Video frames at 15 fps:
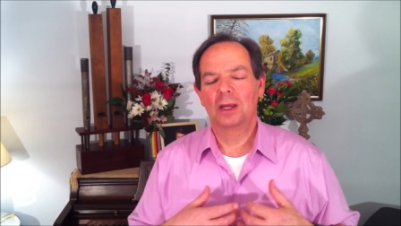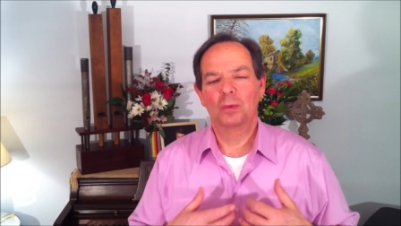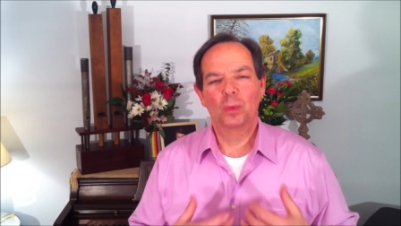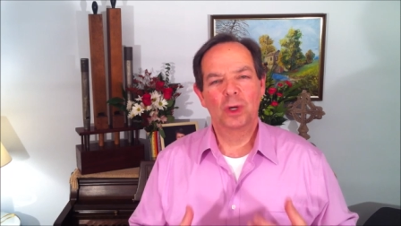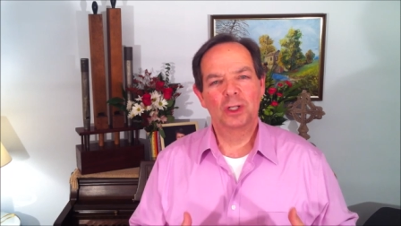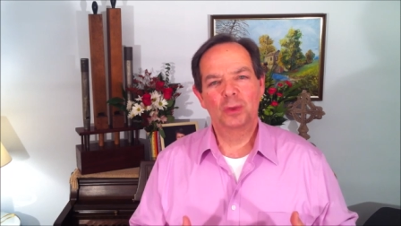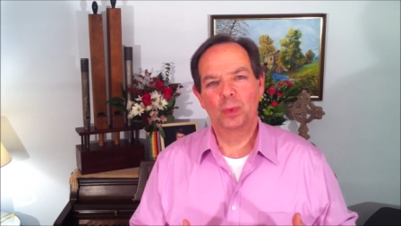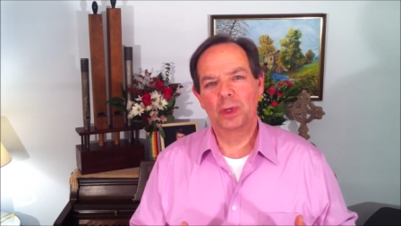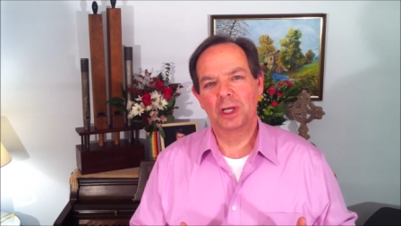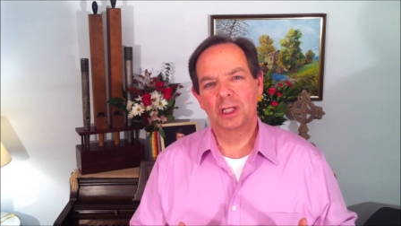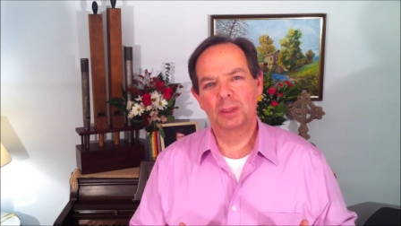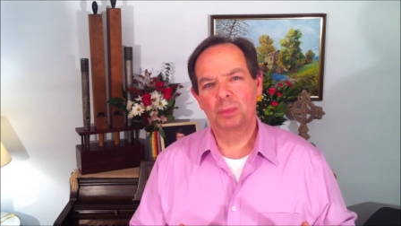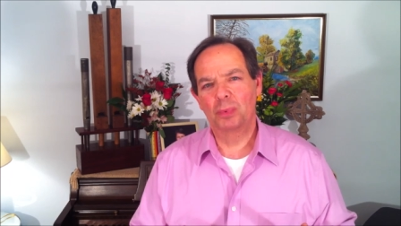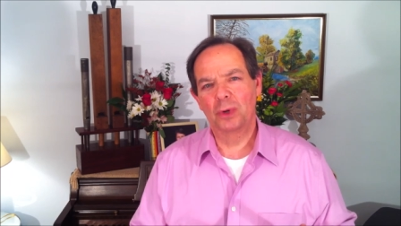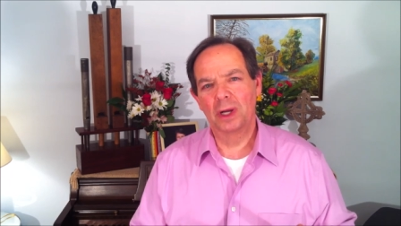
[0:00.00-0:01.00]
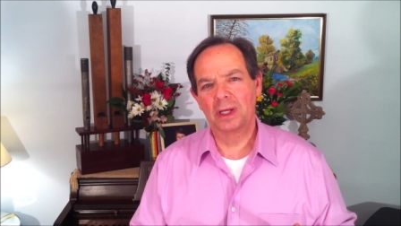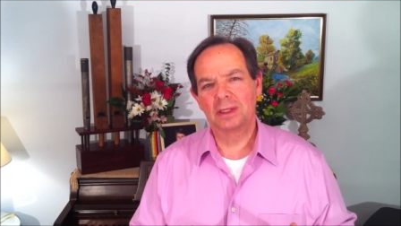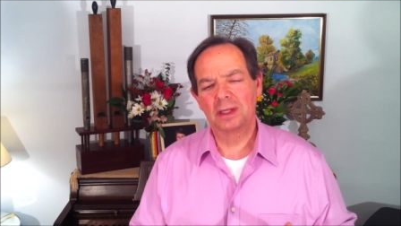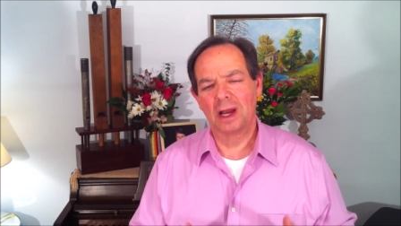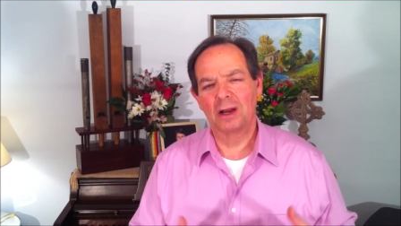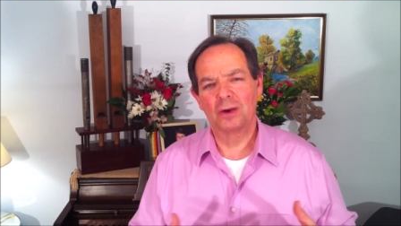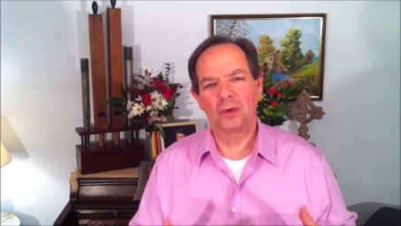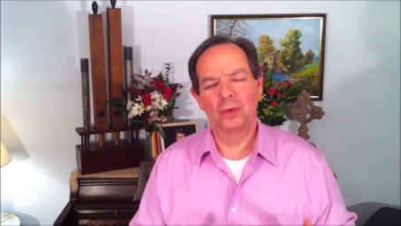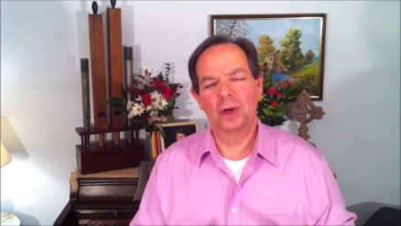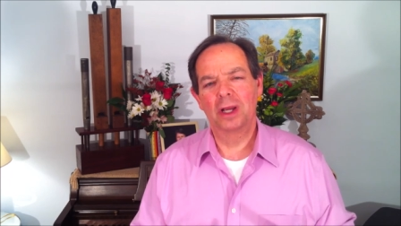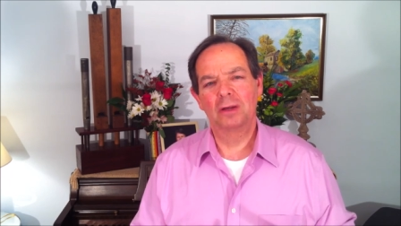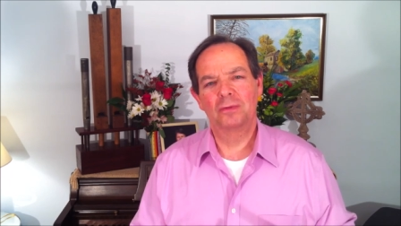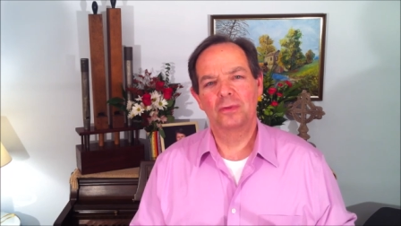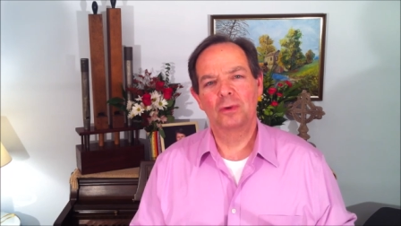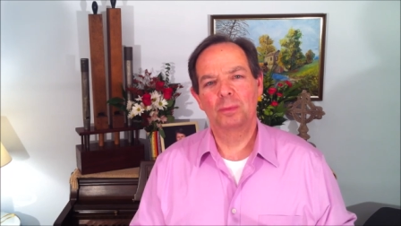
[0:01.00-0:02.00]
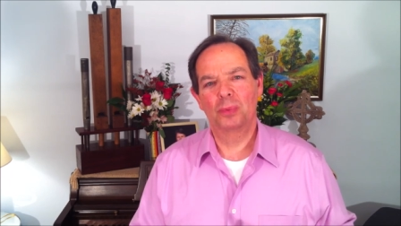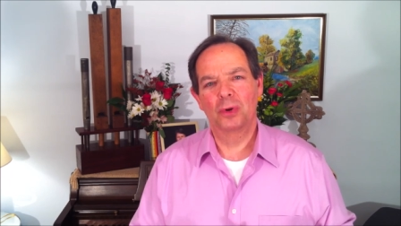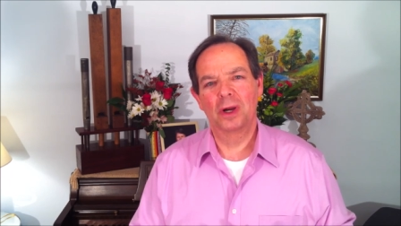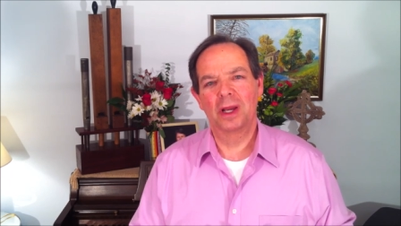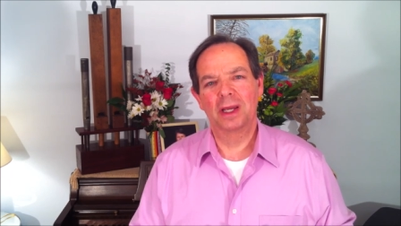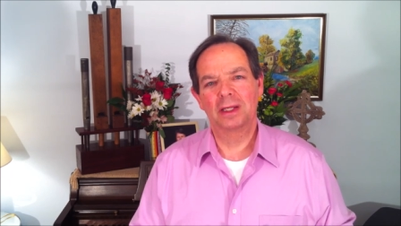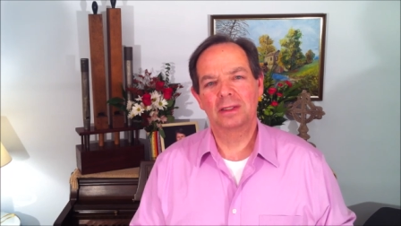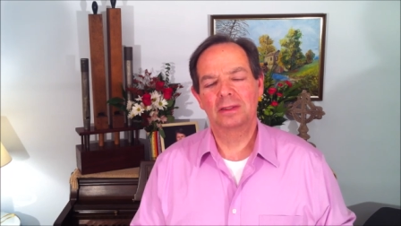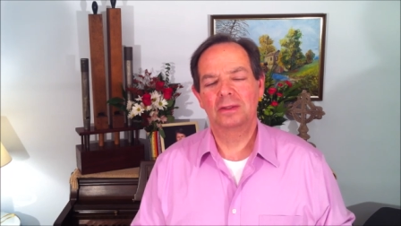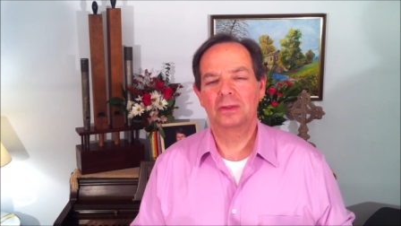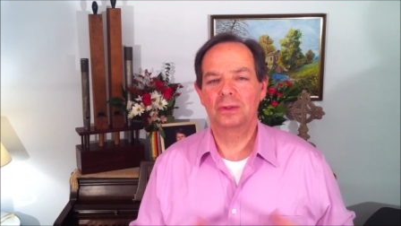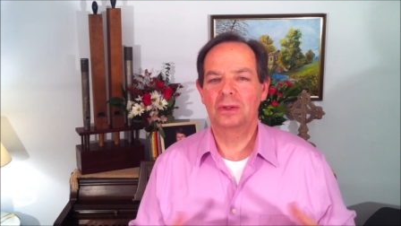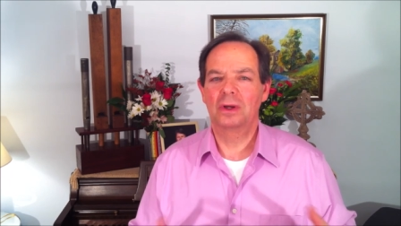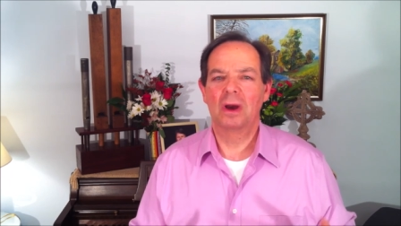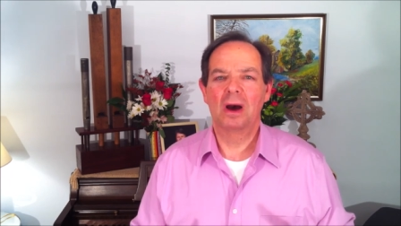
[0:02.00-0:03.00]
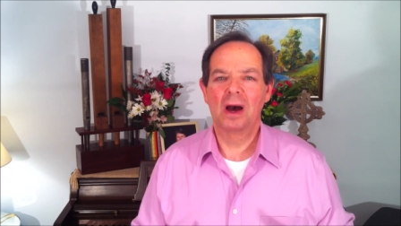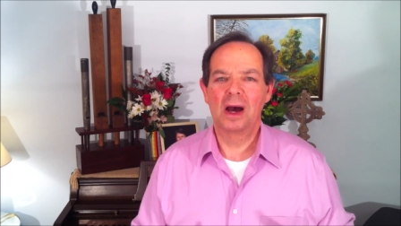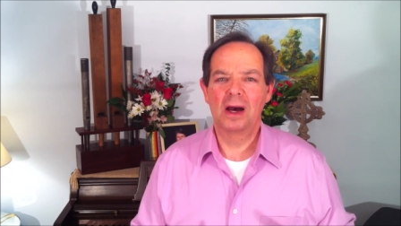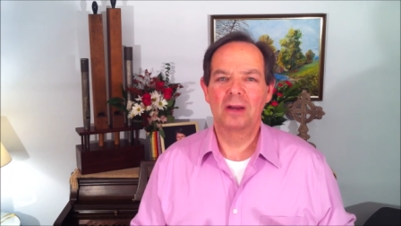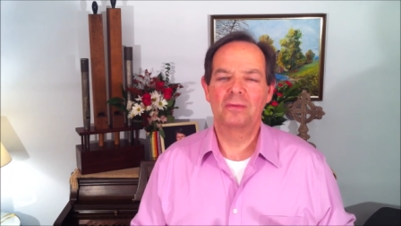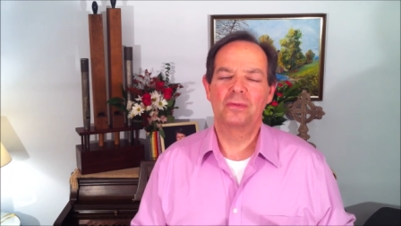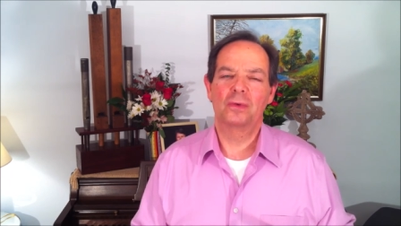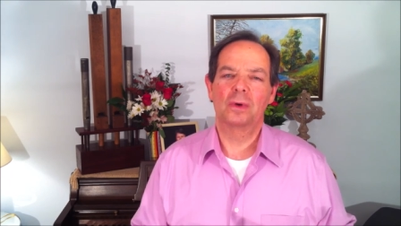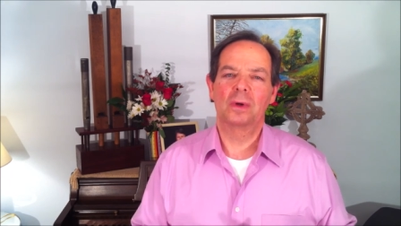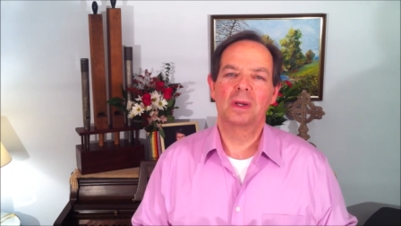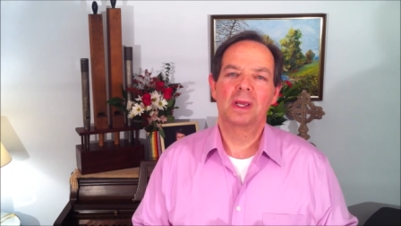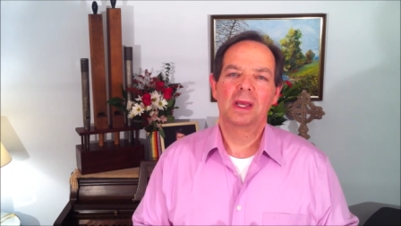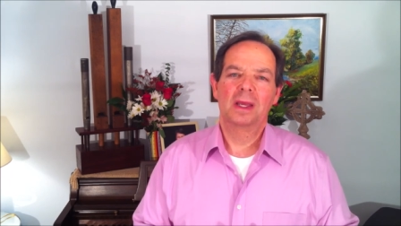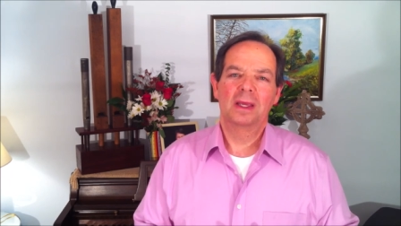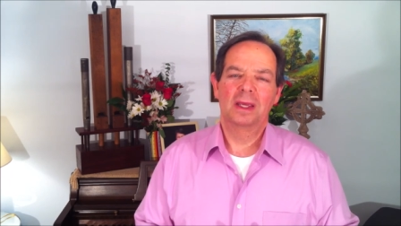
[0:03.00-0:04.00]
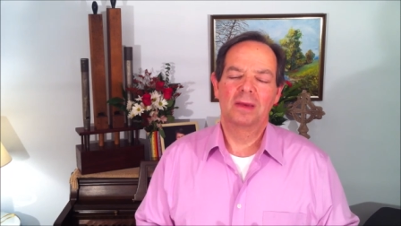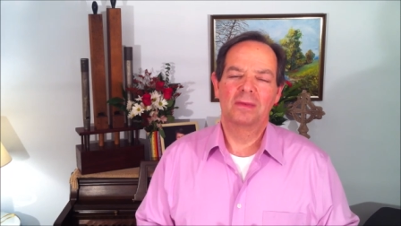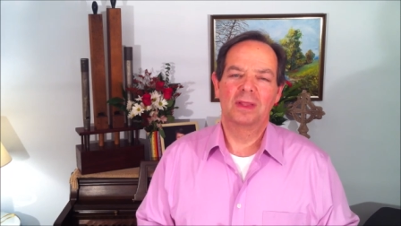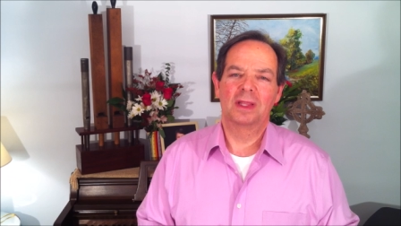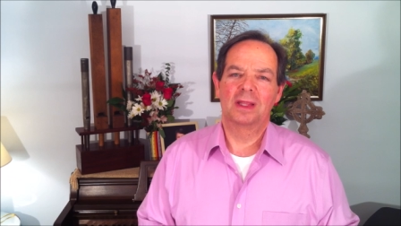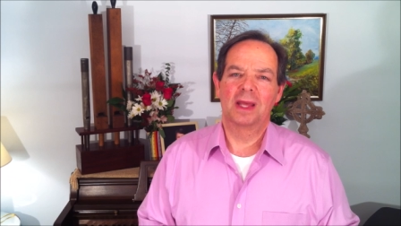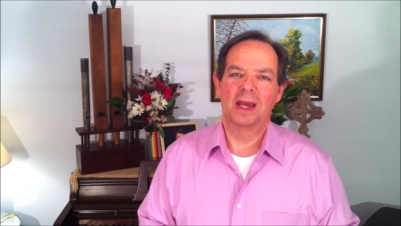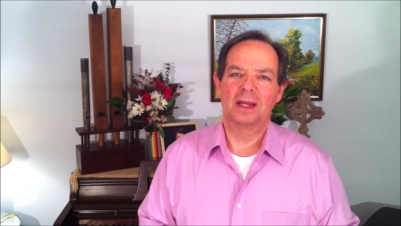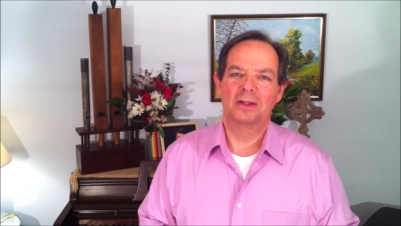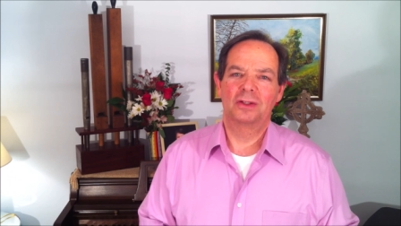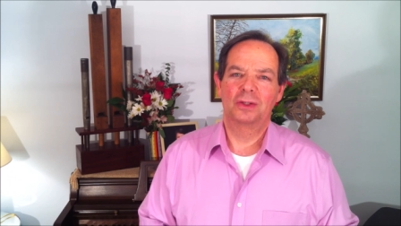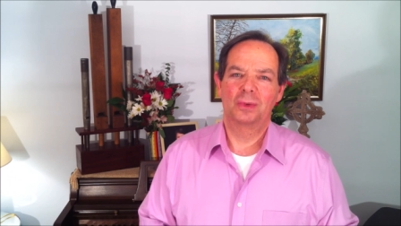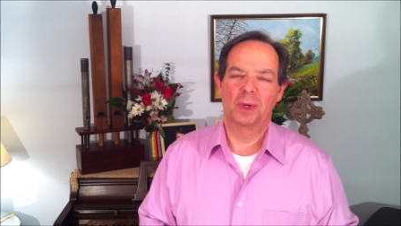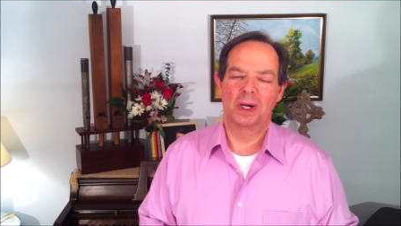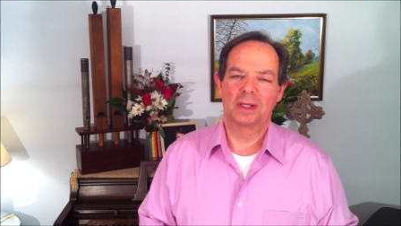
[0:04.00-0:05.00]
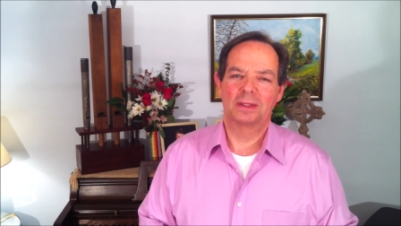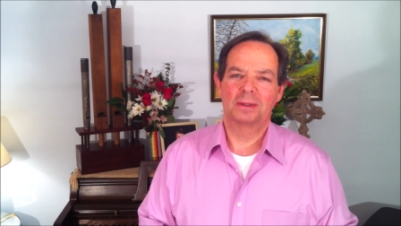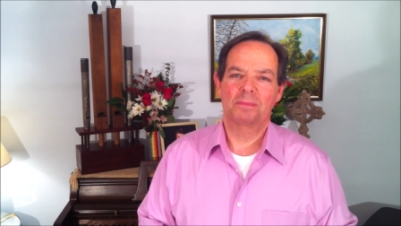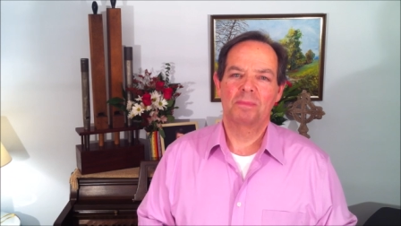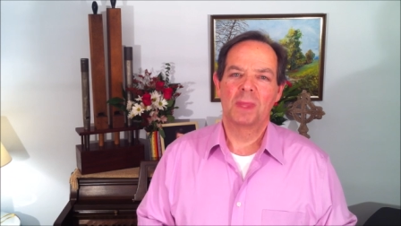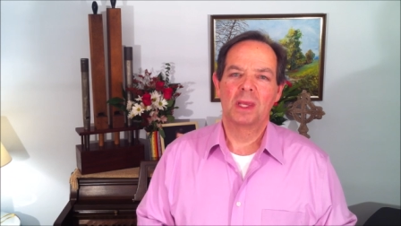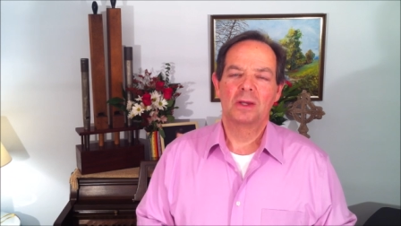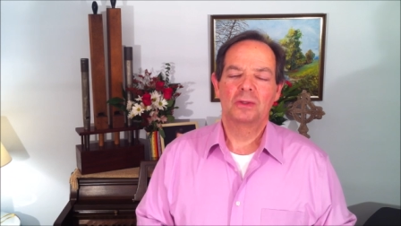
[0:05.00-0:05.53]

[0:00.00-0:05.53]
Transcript: in which we express our grateful praise to God for giving that to us.